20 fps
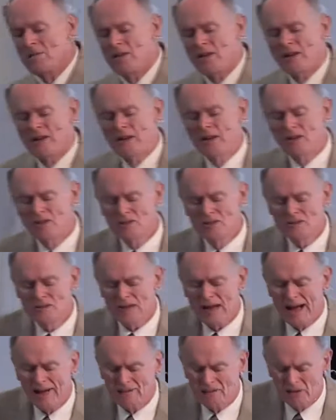isn't
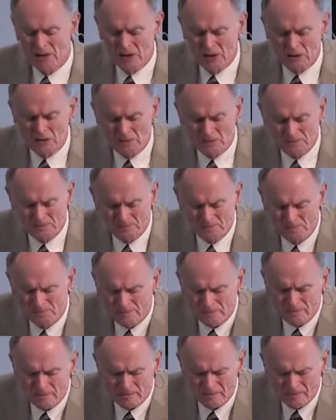that, though,
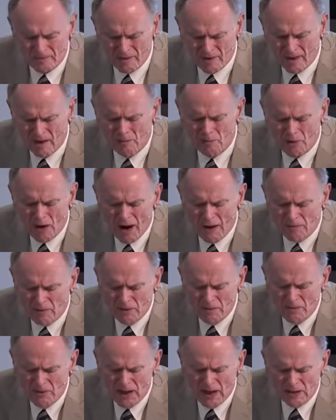a
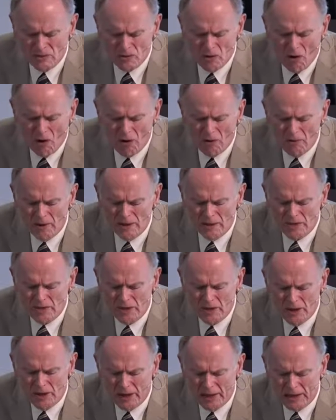problem that's always
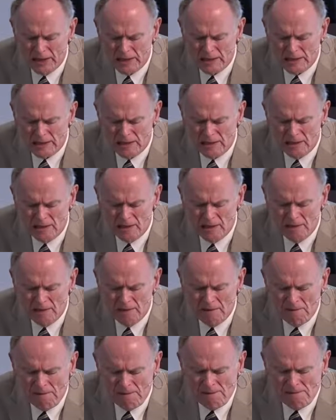the case?
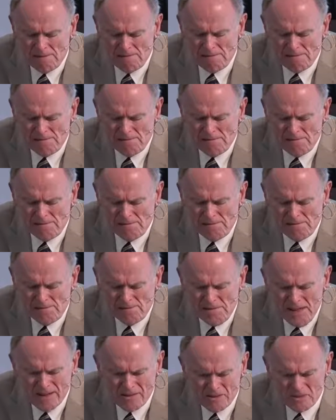
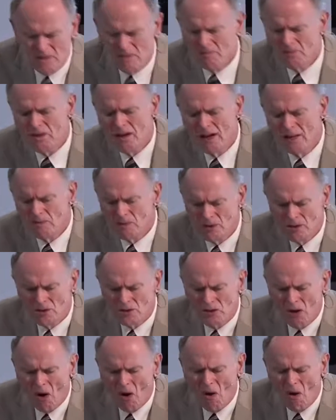That sometimes it's
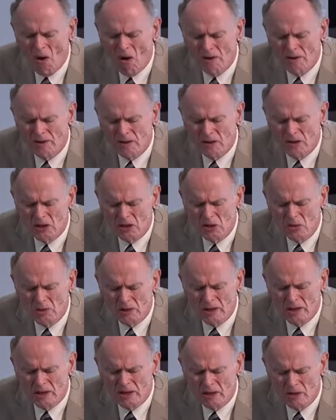the
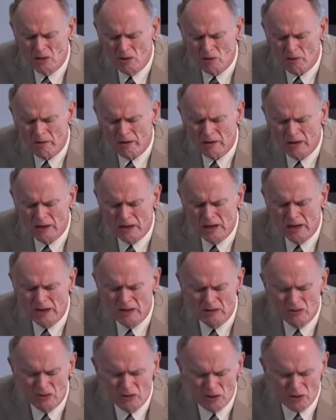ongoing, gritty,
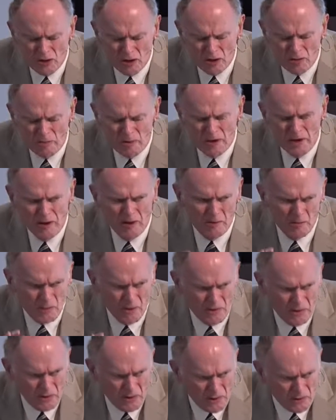determined
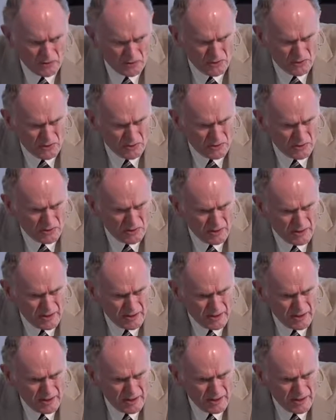persistence
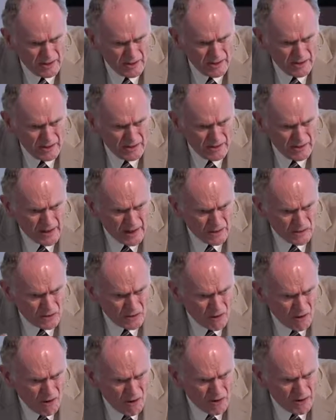that's
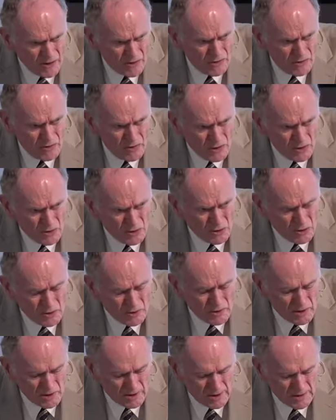the hardest to
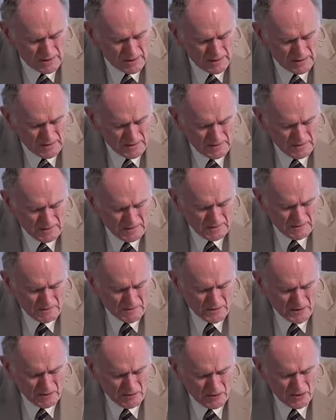do,
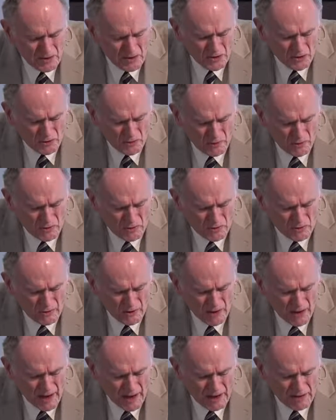even in the Christian
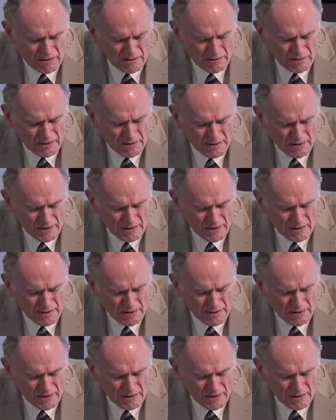life.